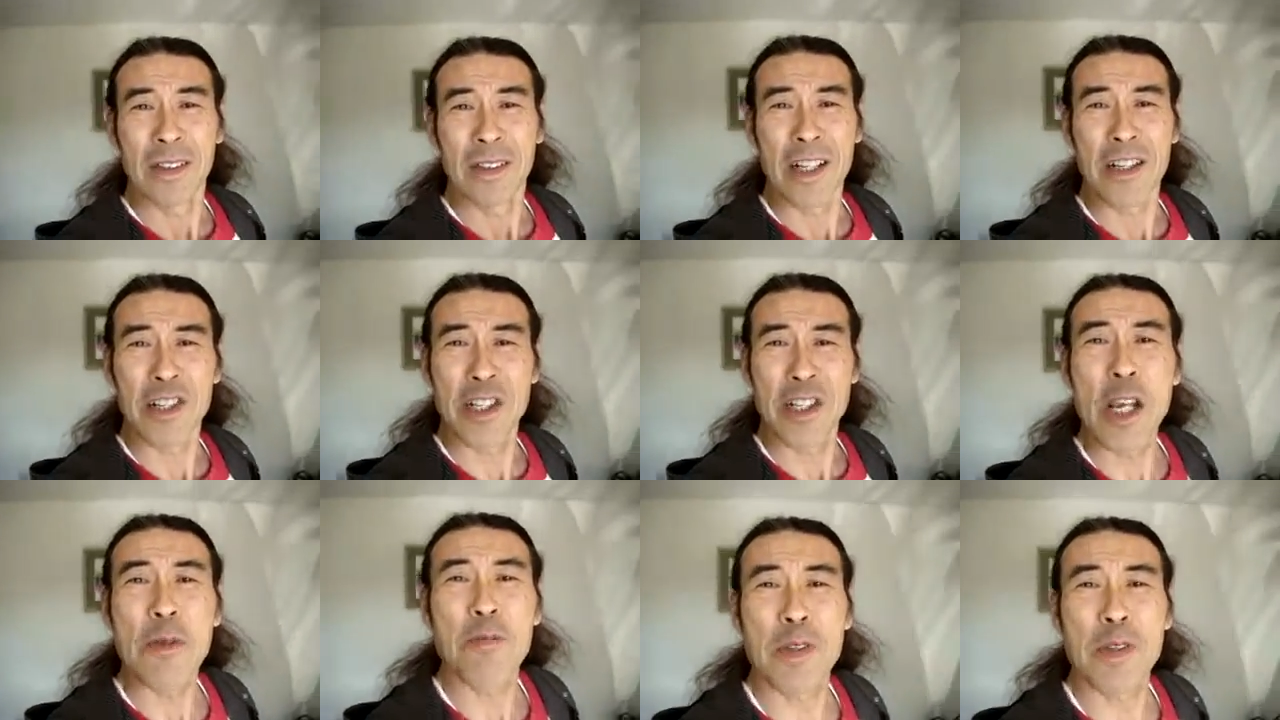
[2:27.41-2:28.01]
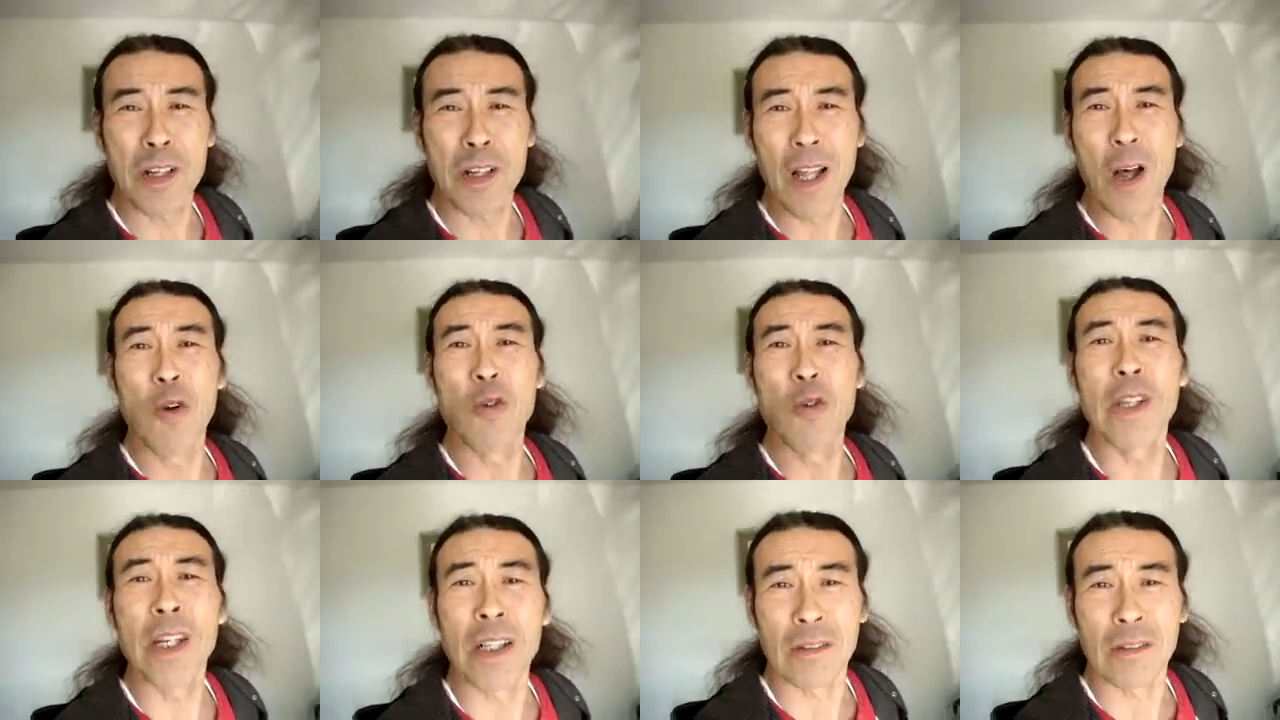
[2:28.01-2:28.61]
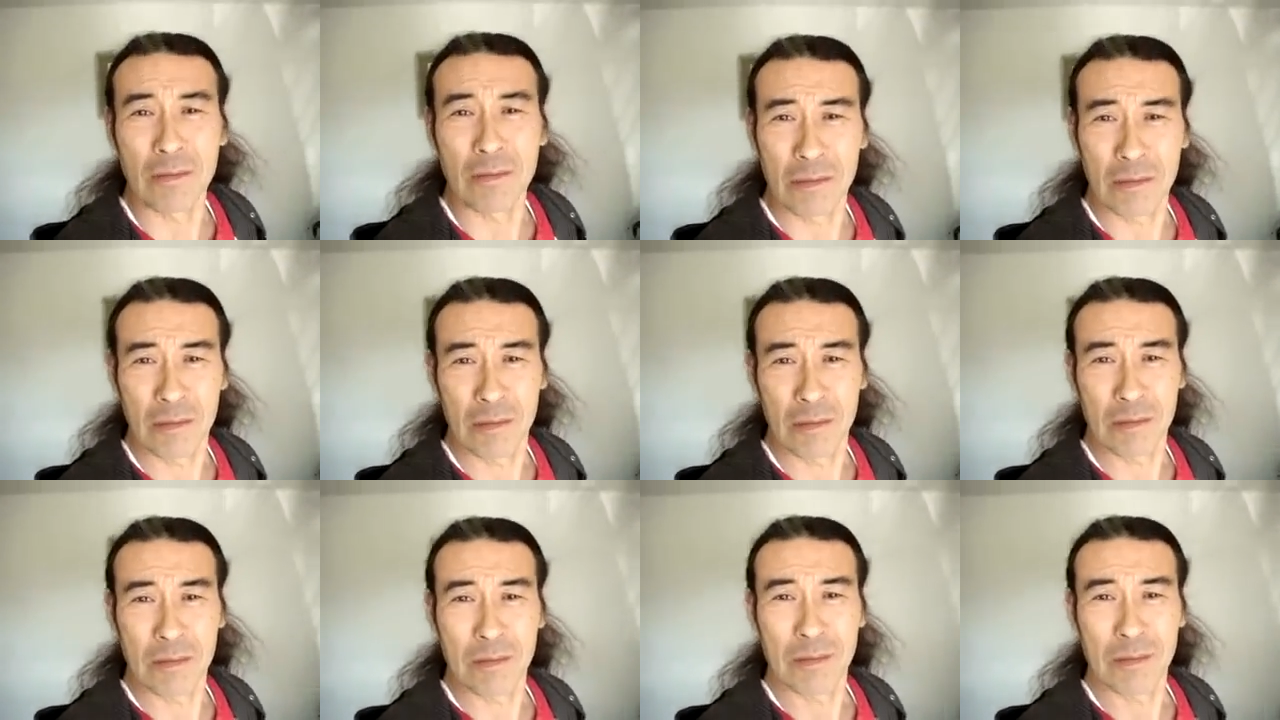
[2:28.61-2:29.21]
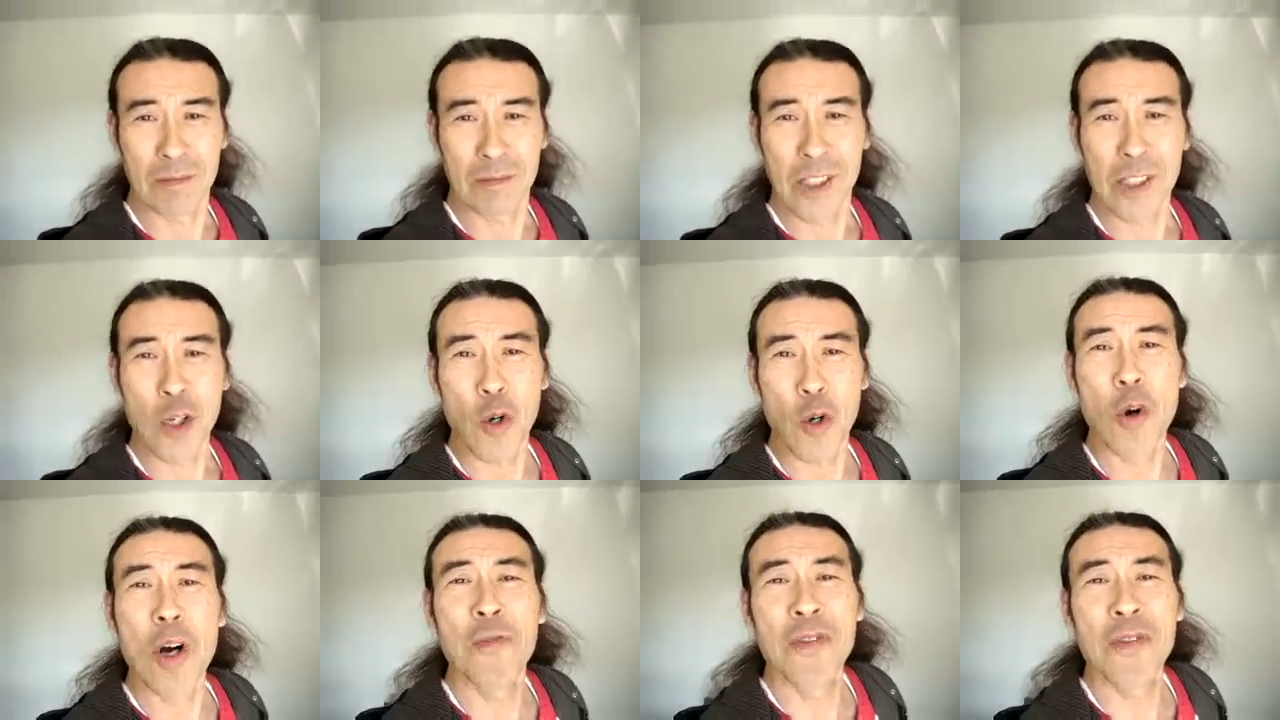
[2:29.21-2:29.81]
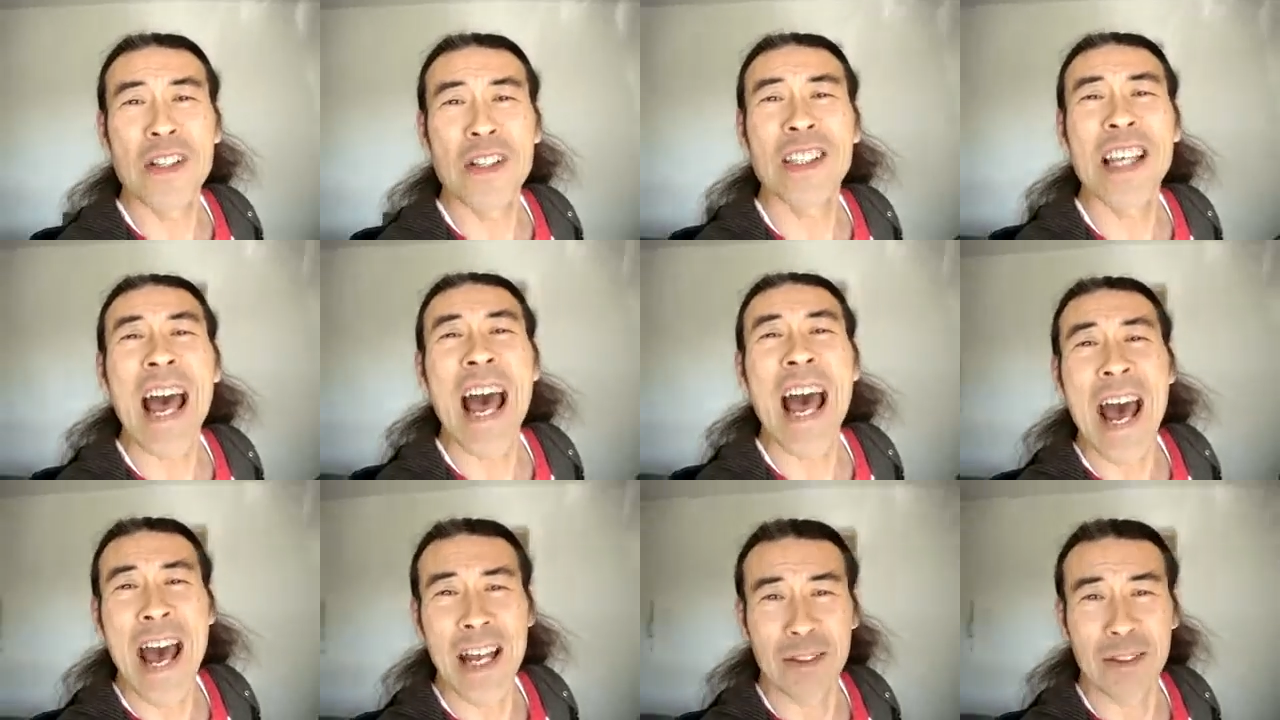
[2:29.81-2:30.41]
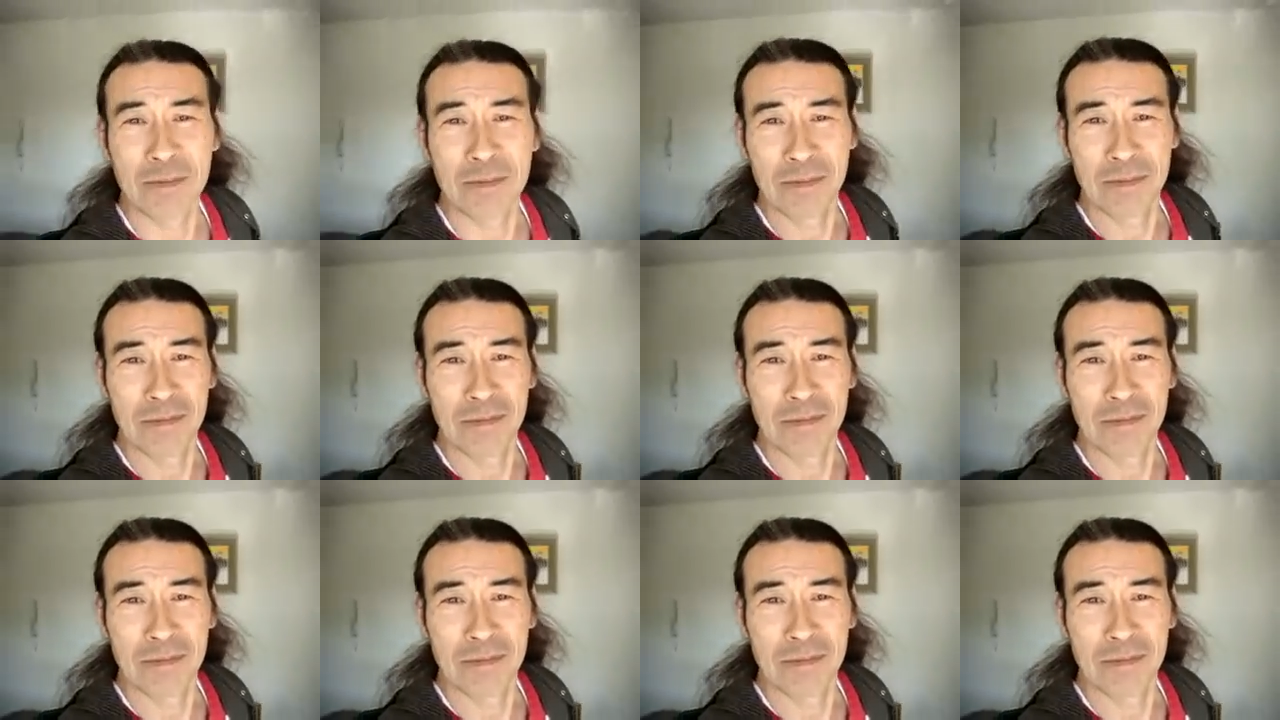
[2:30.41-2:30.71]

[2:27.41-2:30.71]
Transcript: In sheep's clothing. He's a wolf inside.